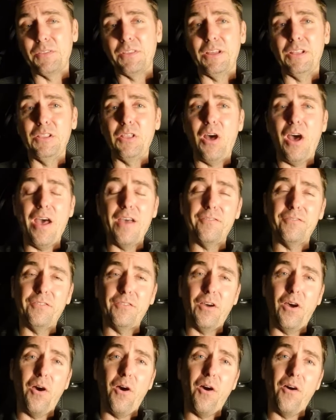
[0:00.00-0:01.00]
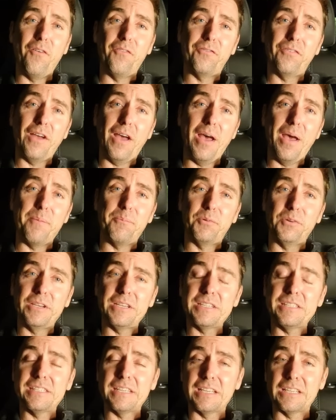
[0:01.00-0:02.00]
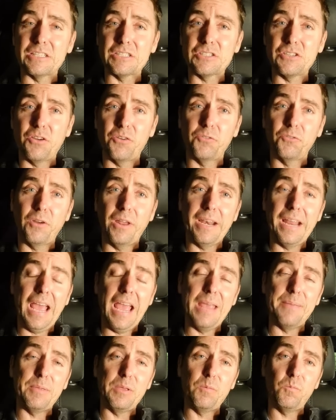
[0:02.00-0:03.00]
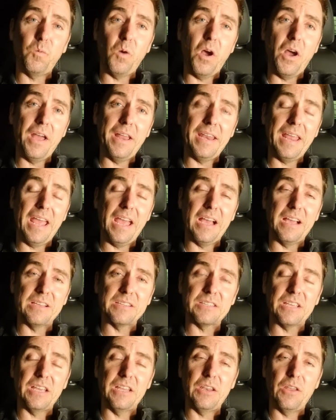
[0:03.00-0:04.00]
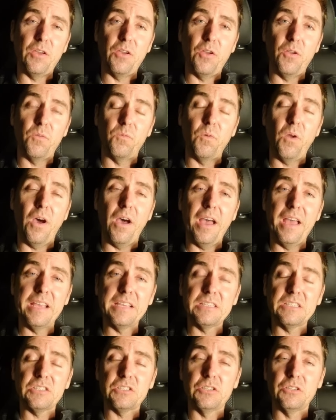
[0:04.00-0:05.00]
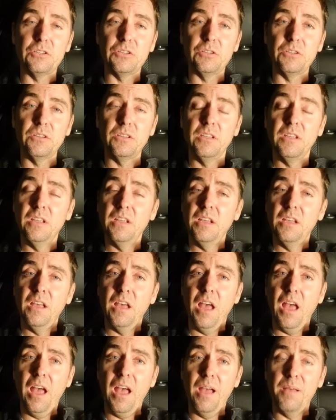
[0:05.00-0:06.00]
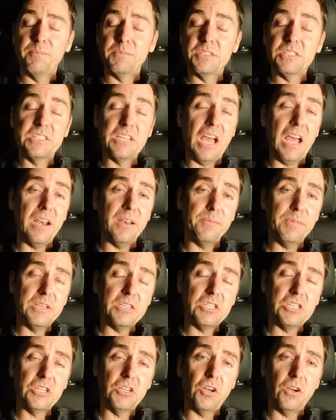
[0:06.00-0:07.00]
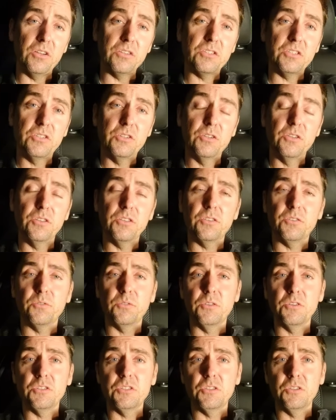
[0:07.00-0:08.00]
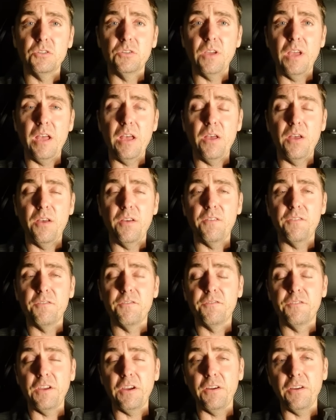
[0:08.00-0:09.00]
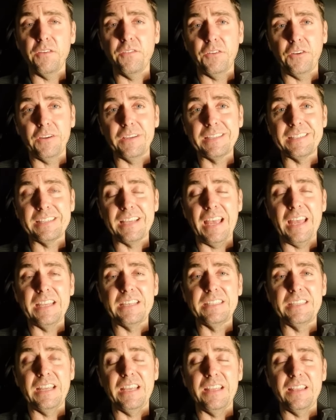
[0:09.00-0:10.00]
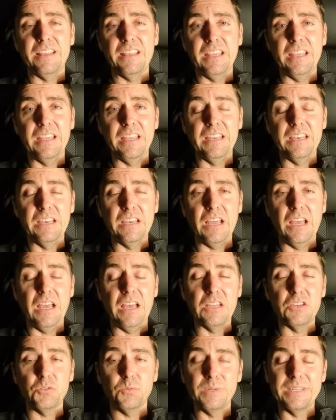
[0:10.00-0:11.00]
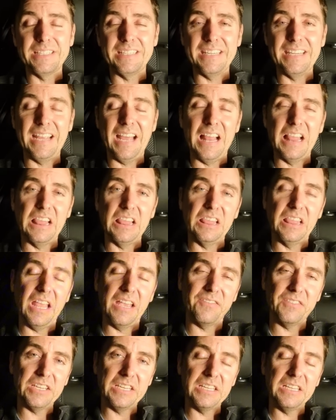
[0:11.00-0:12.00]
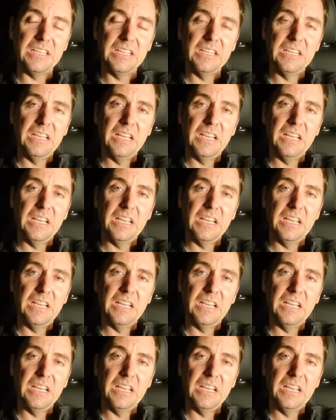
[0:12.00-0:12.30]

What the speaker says: on the life of British singer-songwriter Amy Winehouse and her rise to stardom that she got to through to her very, very sad death in 2011